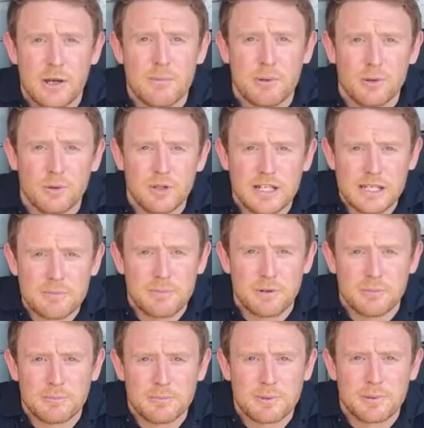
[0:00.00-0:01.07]
pool heat
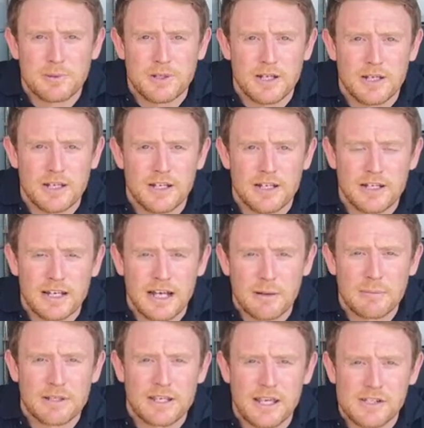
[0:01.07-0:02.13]
pump
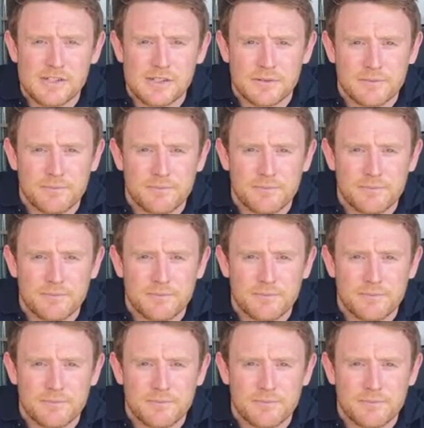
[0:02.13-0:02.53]
application.